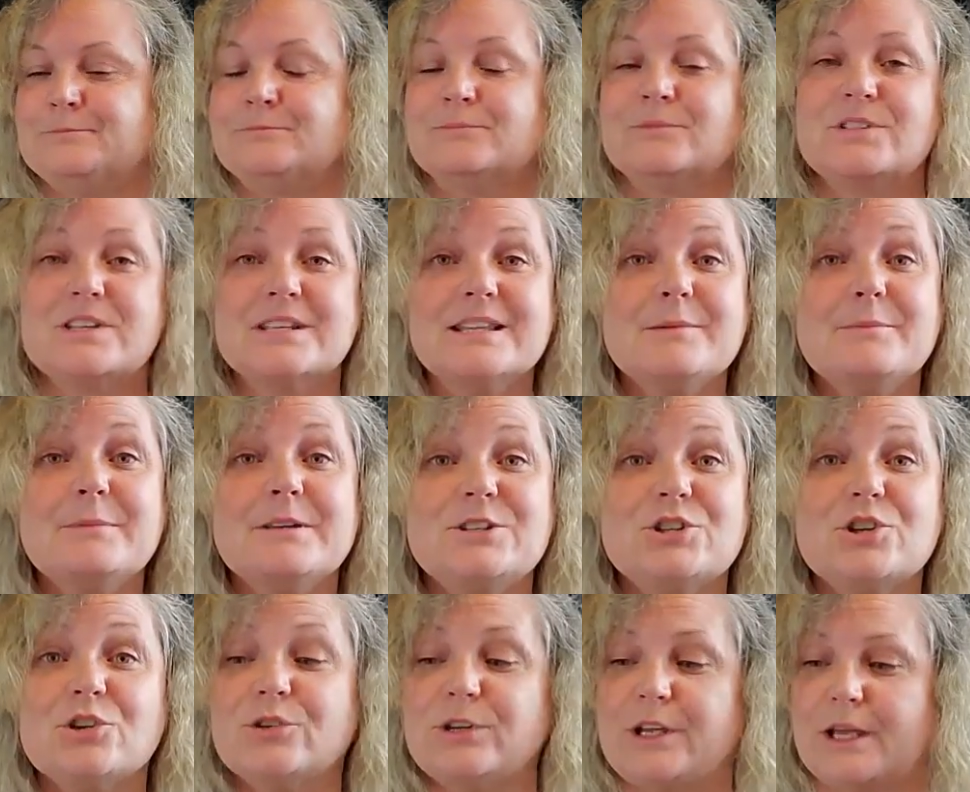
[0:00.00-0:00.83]
so let me
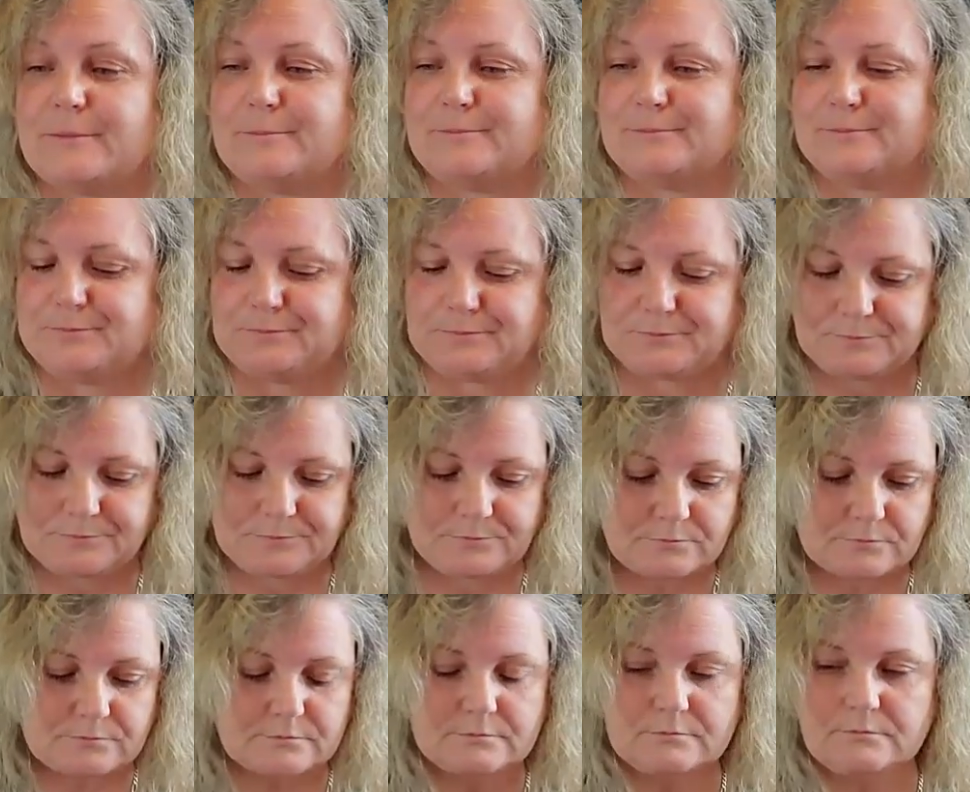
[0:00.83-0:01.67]
show you.
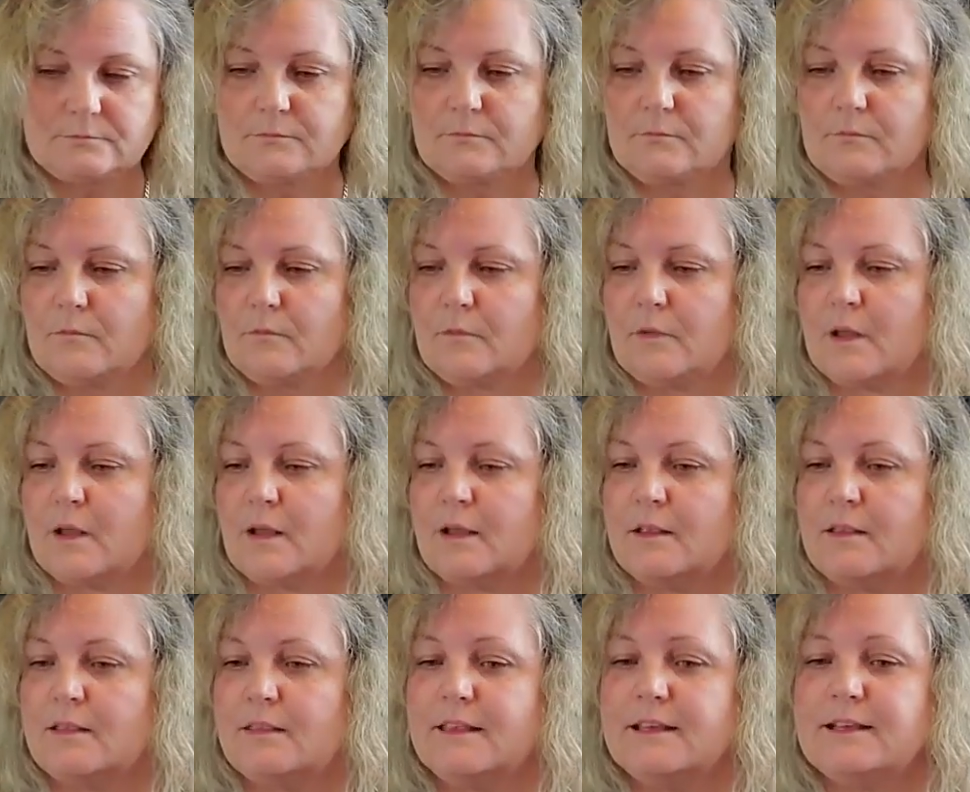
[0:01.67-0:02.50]

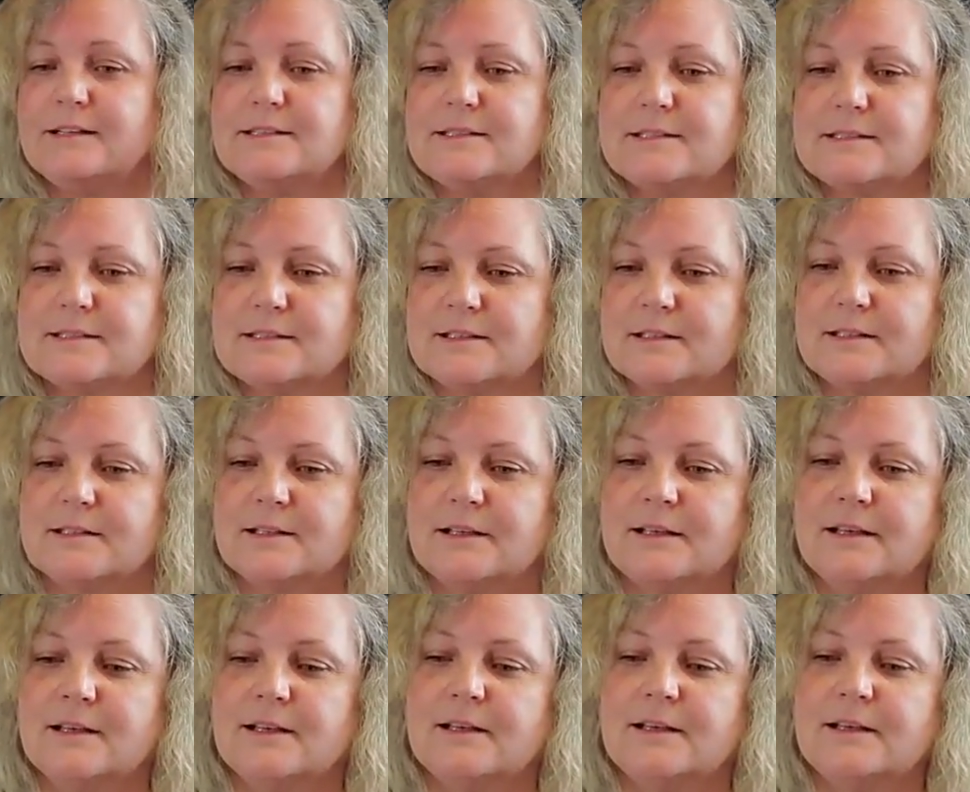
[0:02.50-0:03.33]
This
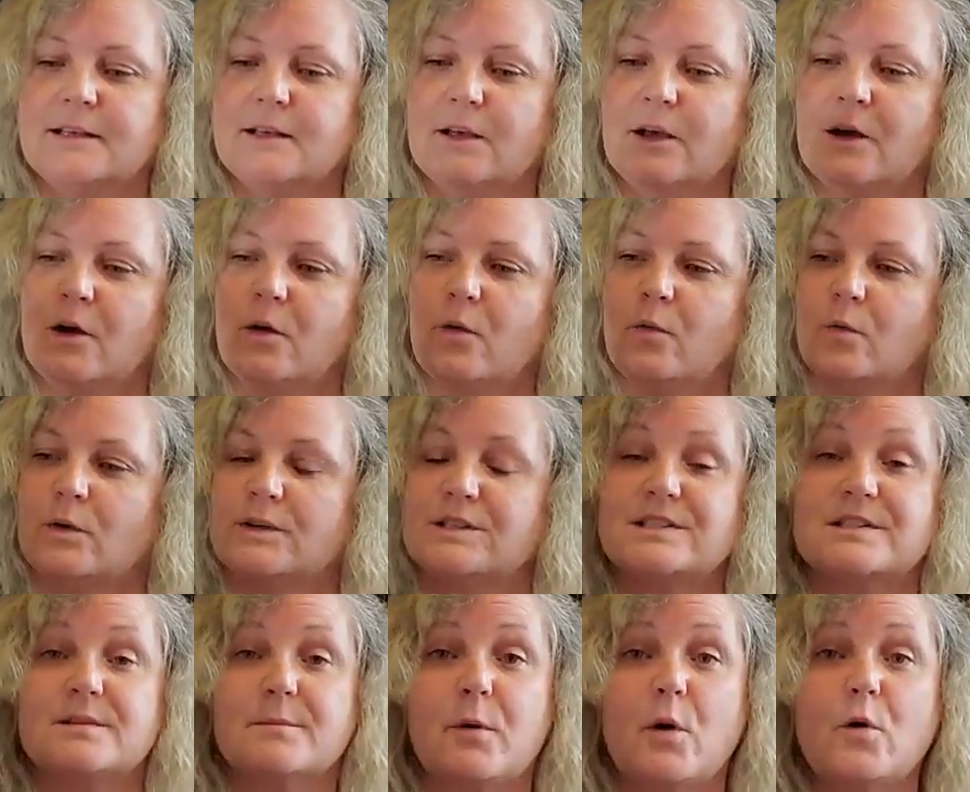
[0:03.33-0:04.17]
was
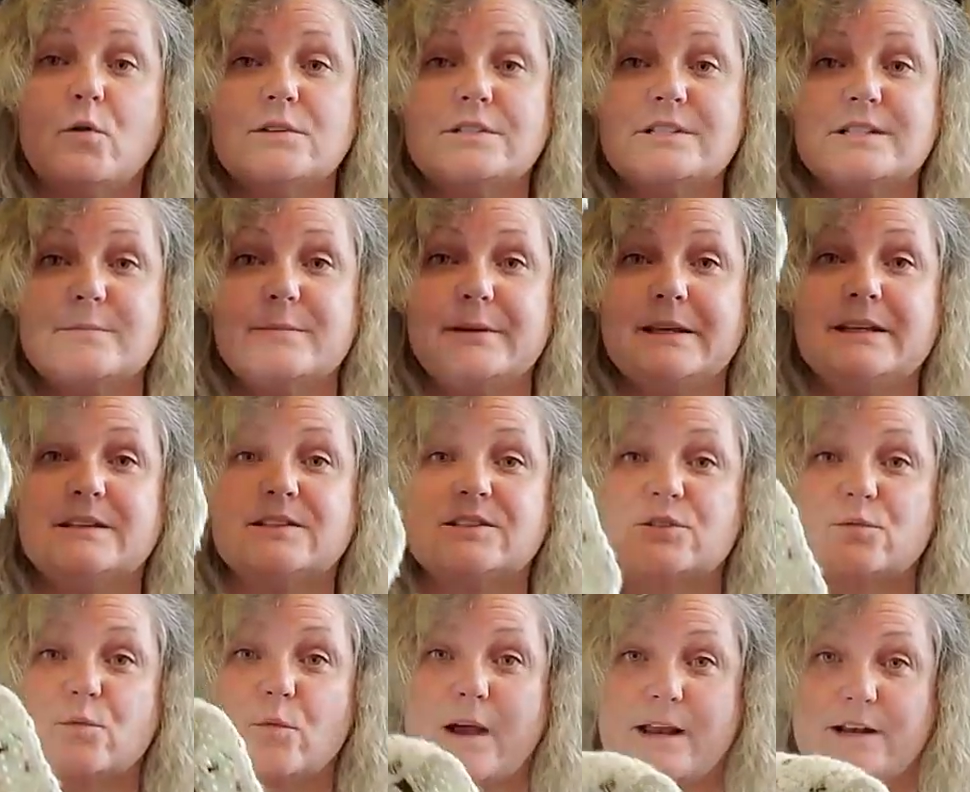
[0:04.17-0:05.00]
supposed to be a
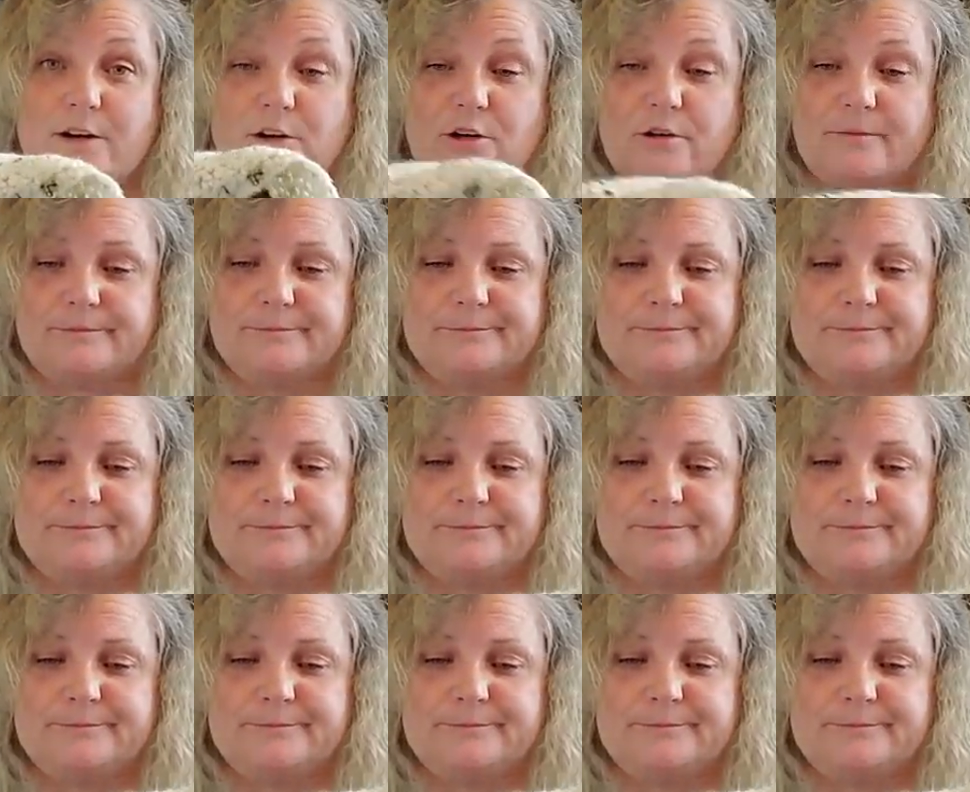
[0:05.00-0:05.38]
sweater.